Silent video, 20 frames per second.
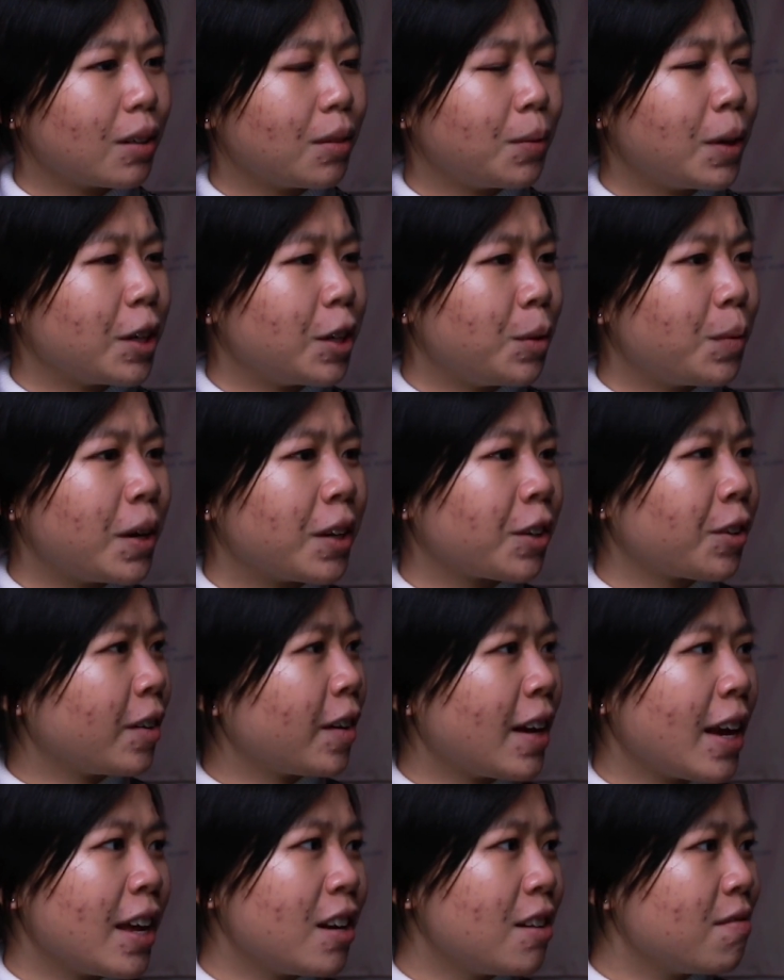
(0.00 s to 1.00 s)
what you want
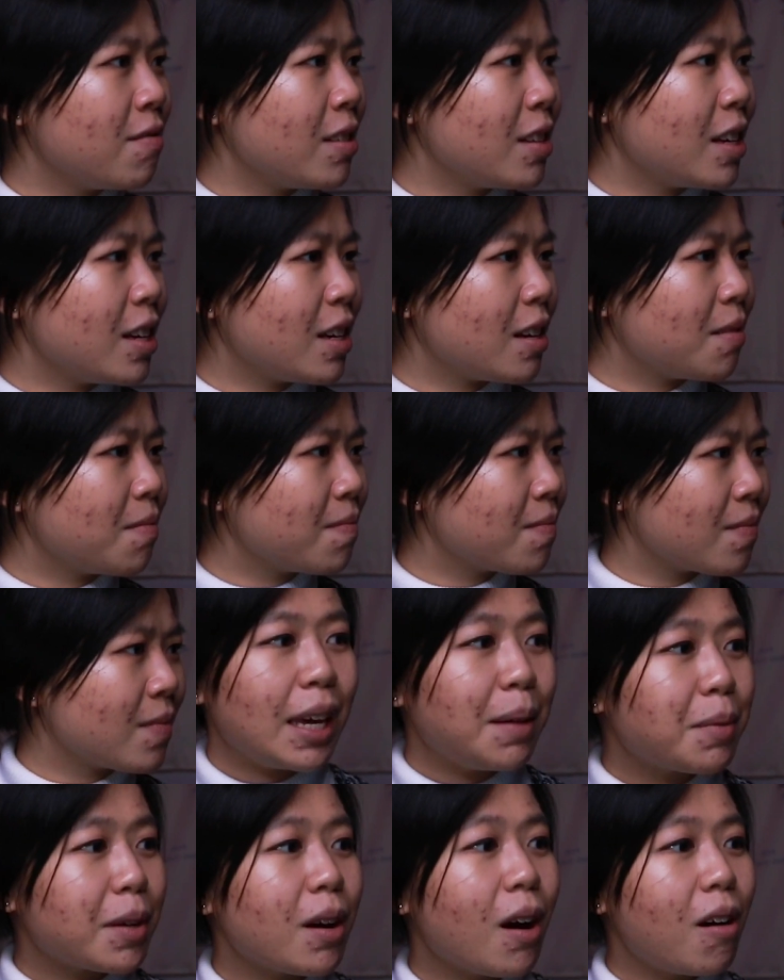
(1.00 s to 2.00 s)
creatively.
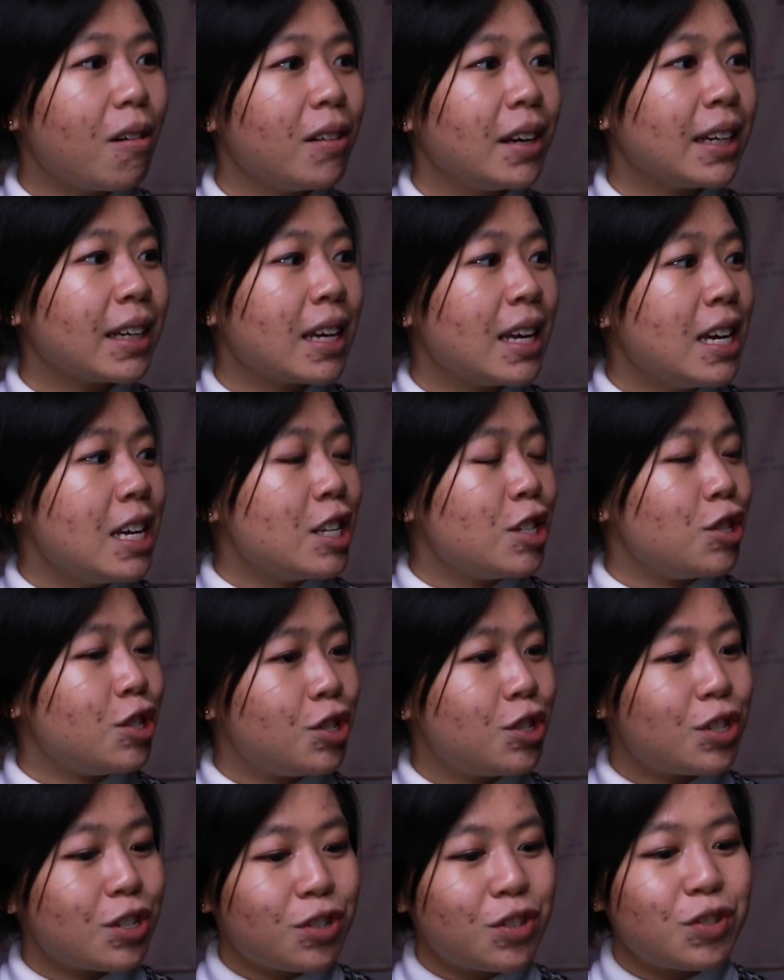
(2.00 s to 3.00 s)
Keep going.
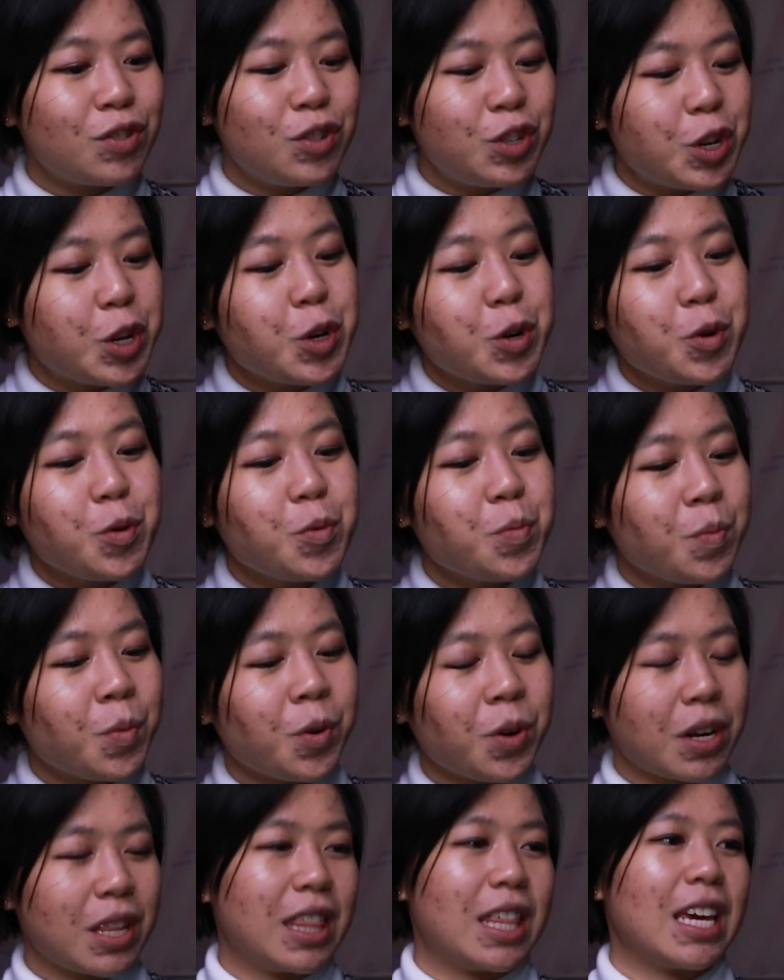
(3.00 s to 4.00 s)
Just do
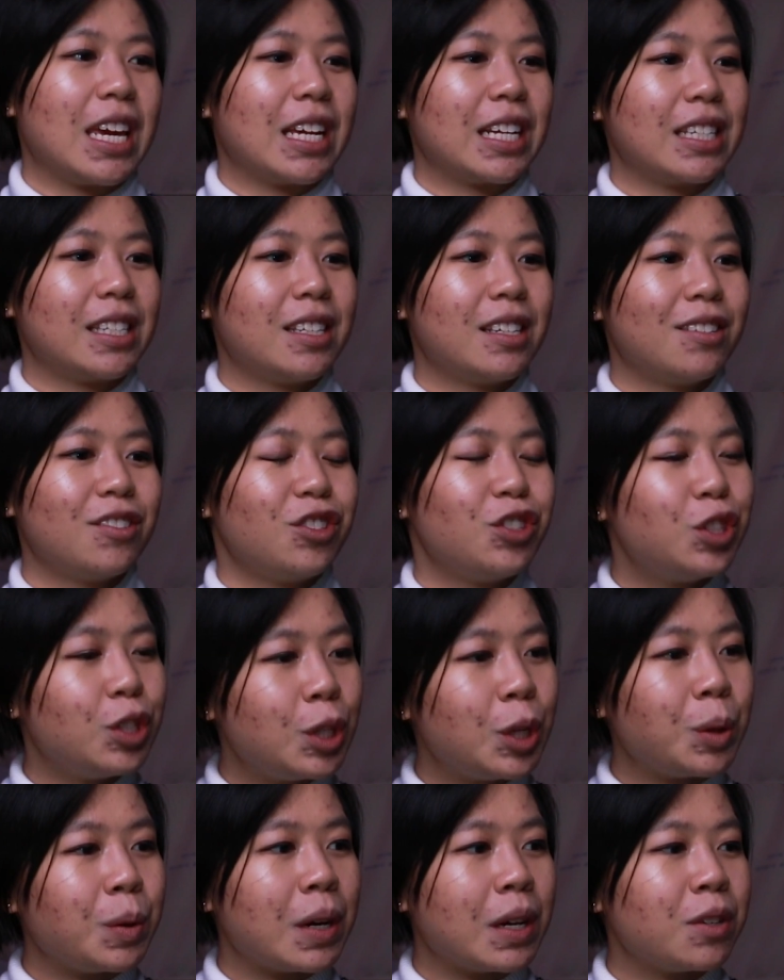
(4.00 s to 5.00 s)
more things. Just
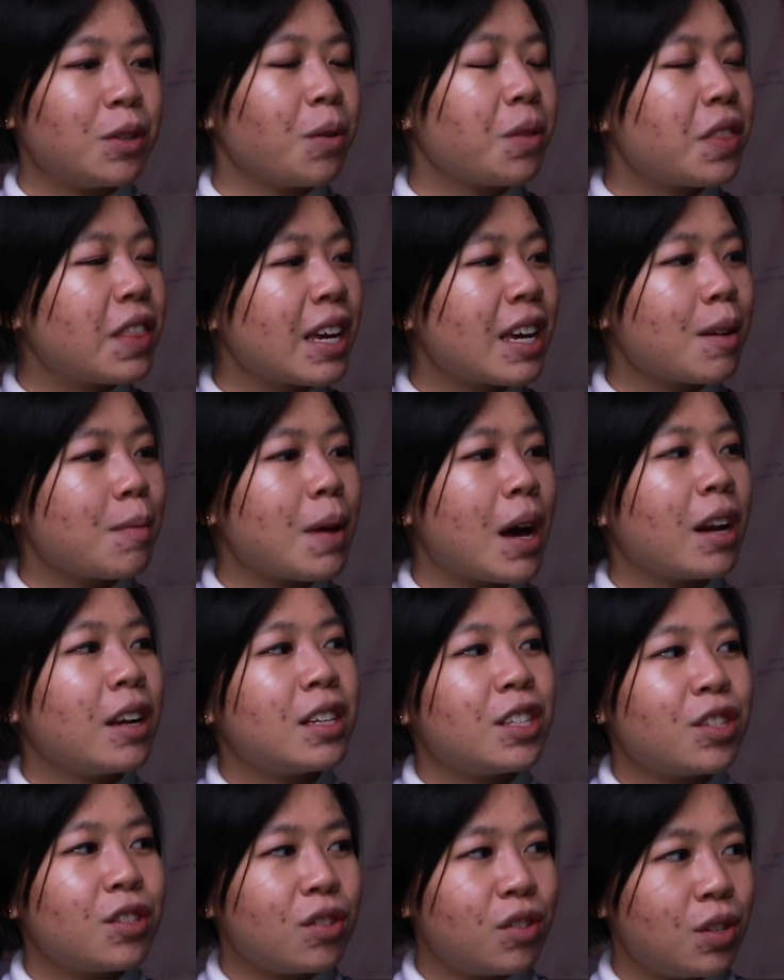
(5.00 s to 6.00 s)
do it. Don't think about it,
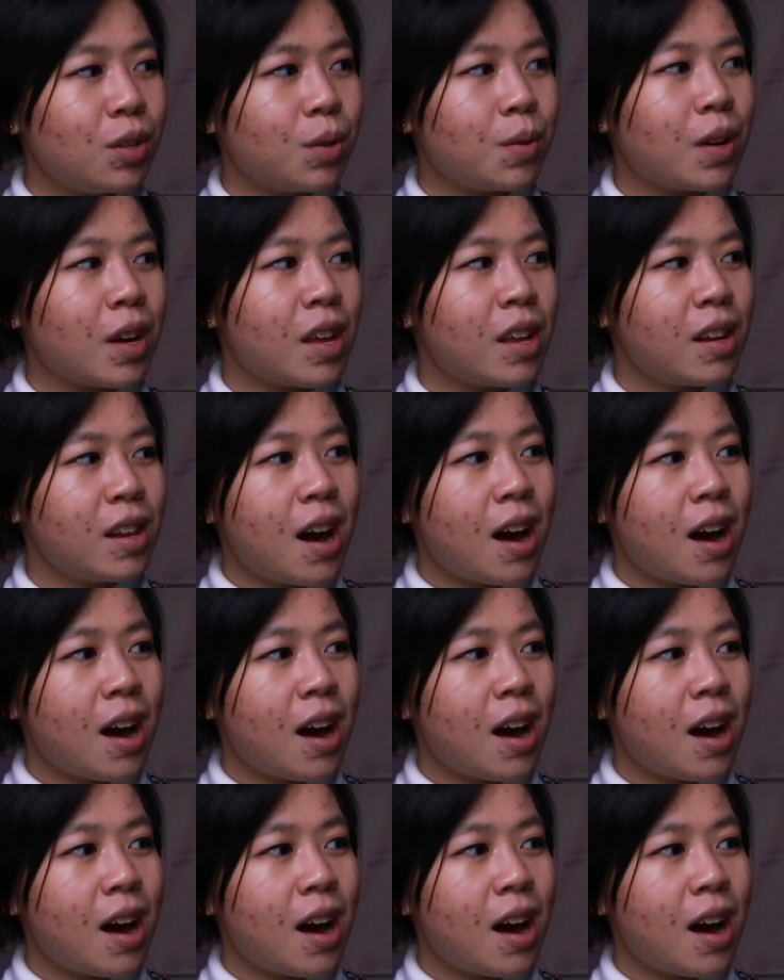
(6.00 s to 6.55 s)
just do it.